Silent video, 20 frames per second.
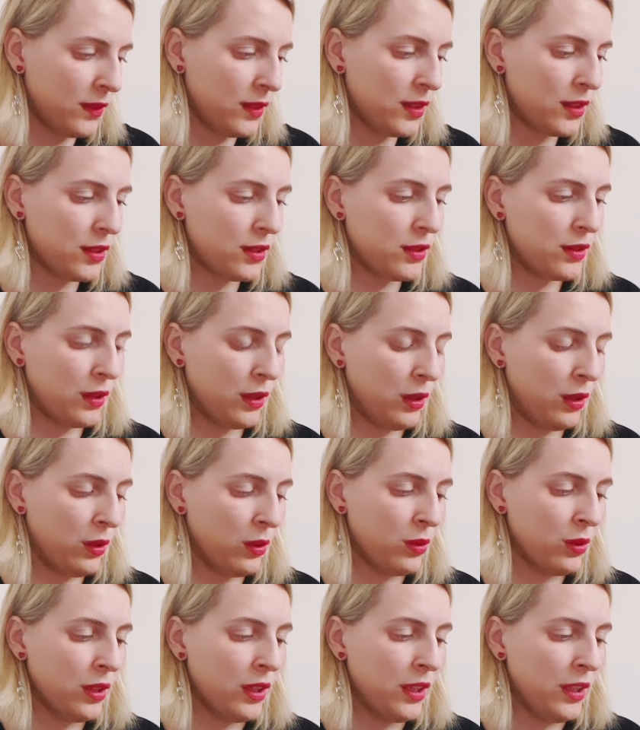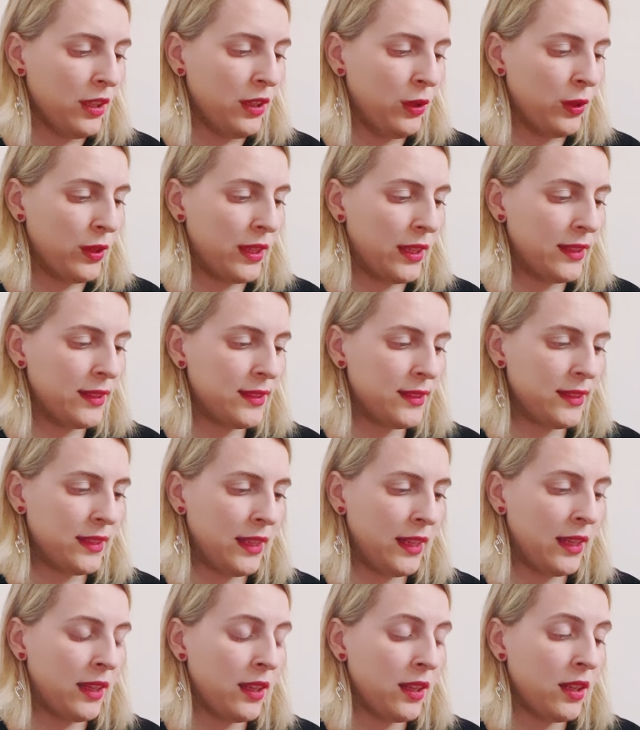So you can
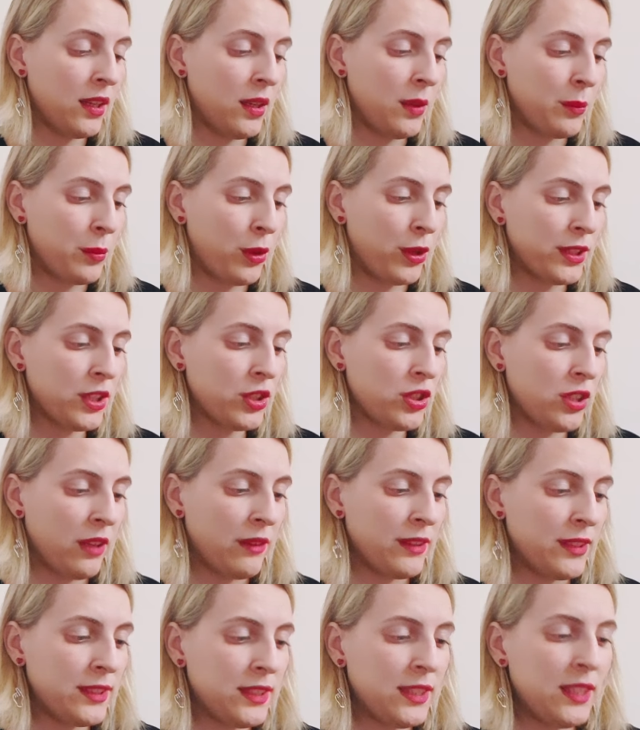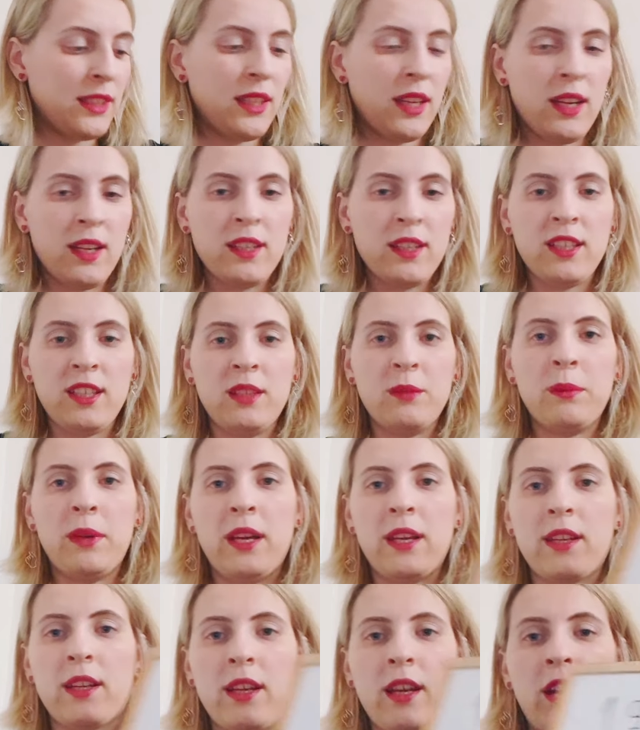say prosječna visina in
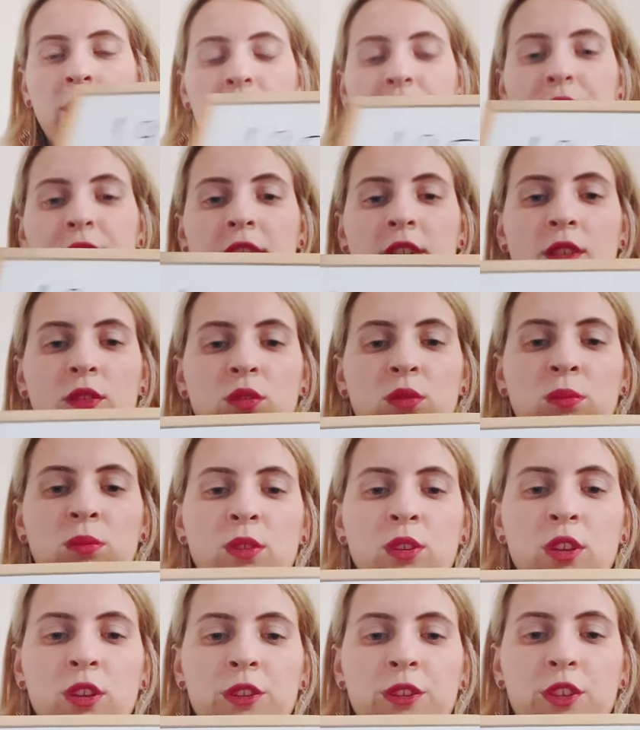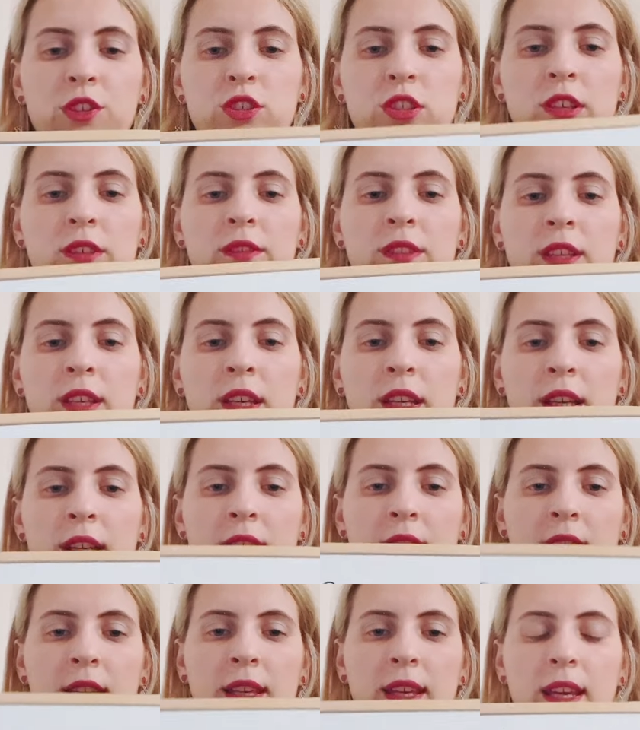my country, u mojoj državi
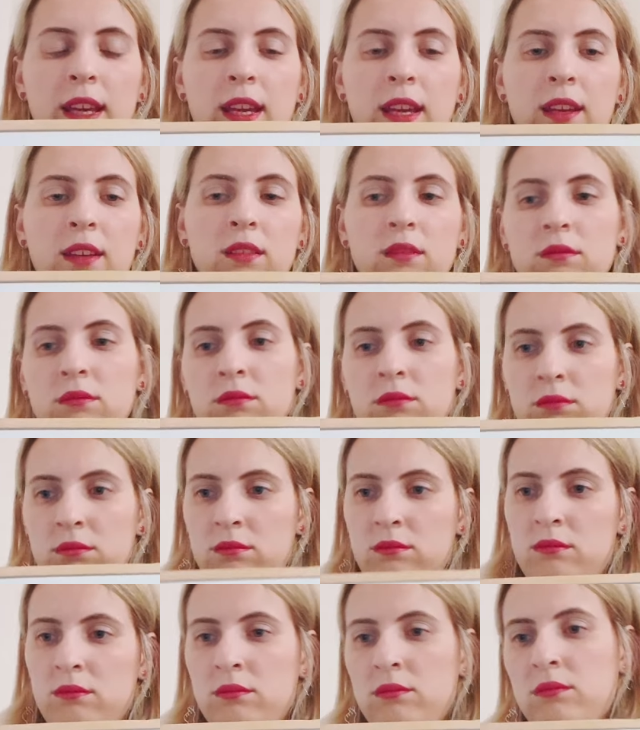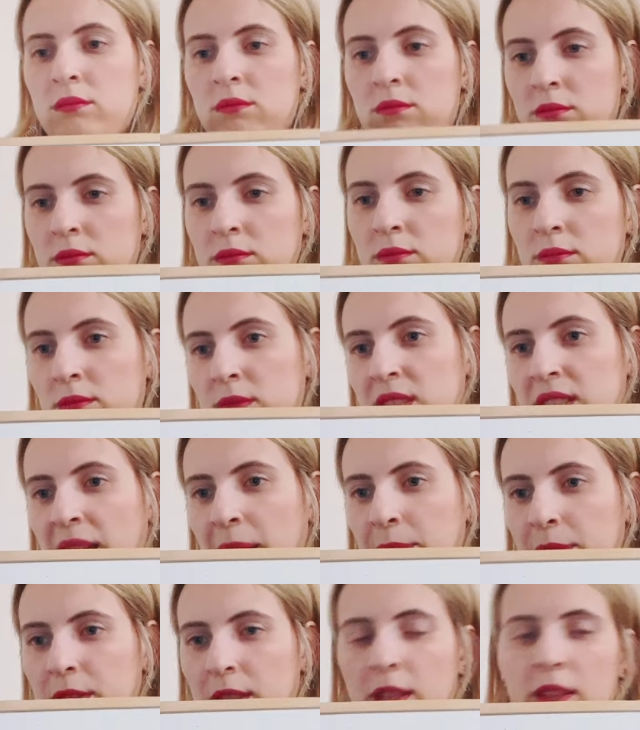je
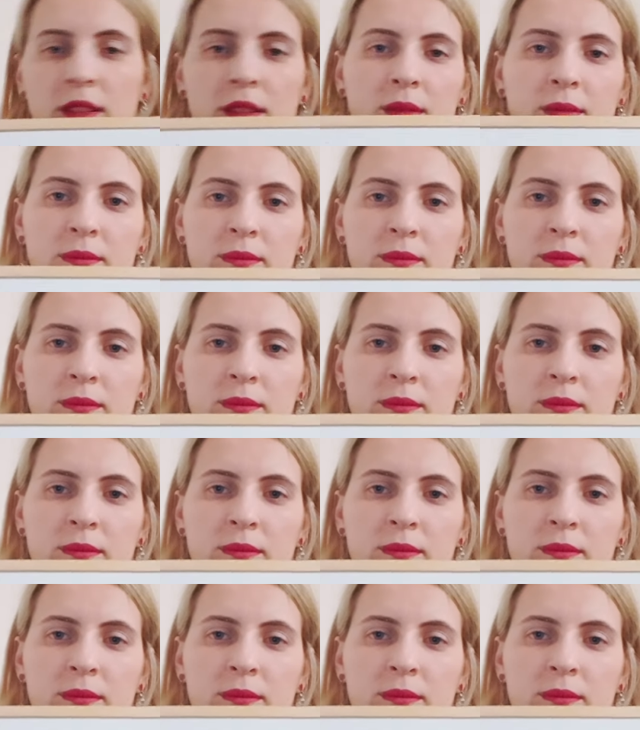something.